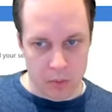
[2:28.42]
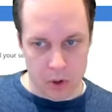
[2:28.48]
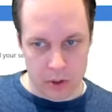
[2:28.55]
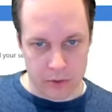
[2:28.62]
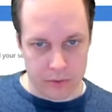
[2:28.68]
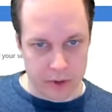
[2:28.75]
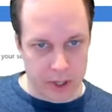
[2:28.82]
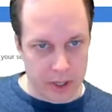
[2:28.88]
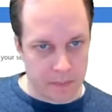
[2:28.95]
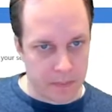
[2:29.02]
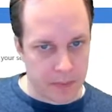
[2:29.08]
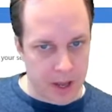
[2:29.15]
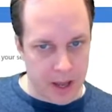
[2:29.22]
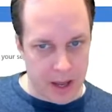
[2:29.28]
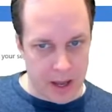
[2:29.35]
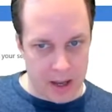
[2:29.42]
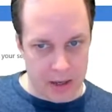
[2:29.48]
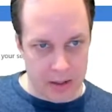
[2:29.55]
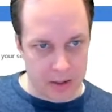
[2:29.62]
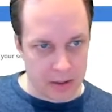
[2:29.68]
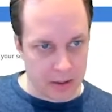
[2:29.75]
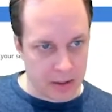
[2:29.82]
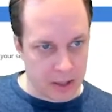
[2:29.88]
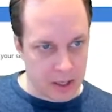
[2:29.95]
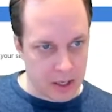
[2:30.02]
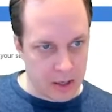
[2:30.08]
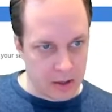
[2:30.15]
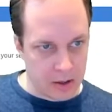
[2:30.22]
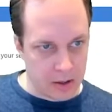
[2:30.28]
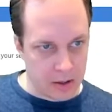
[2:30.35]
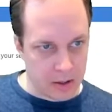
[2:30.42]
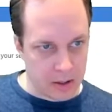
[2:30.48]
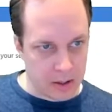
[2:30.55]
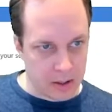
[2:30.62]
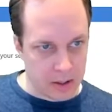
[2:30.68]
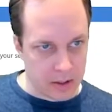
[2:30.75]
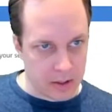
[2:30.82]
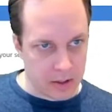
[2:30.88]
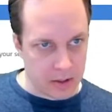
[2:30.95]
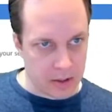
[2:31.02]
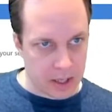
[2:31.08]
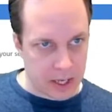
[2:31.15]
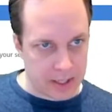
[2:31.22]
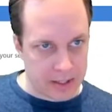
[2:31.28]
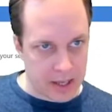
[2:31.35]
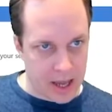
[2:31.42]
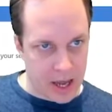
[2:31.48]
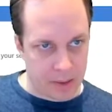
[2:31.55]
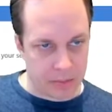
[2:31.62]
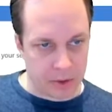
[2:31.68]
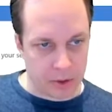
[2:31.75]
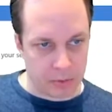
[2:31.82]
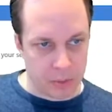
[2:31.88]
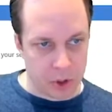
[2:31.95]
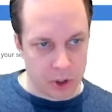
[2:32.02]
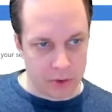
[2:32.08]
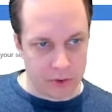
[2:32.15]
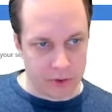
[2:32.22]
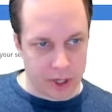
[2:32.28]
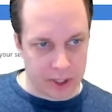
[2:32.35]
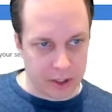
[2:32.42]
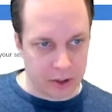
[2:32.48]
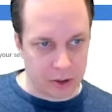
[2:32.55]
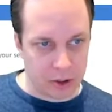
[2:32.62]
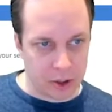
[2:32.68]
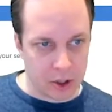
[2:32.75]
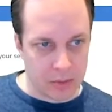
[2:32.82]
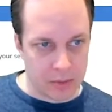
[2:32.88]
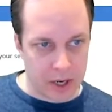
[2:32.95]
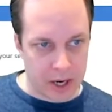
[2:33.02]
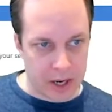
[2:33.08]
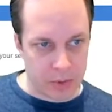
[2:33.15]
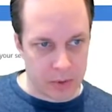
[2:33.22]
Molnify, and here at app.molnify.com